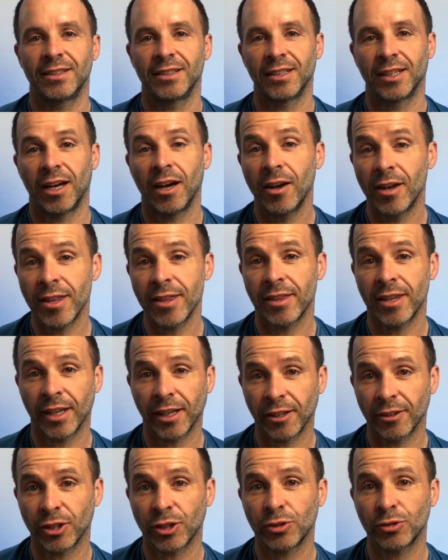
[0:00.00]
that I
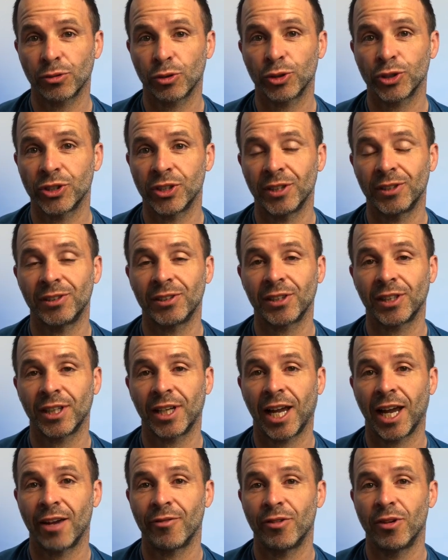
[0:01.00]
think the crosses
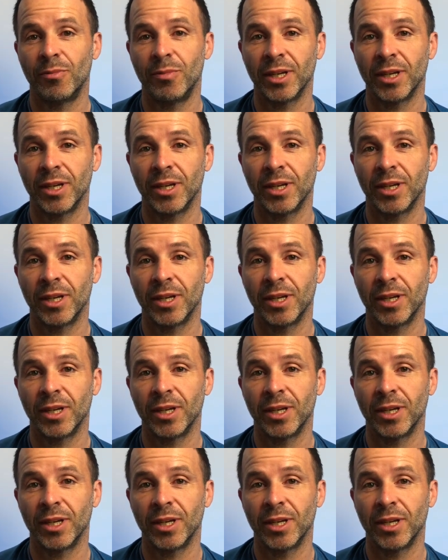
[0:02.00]
can have a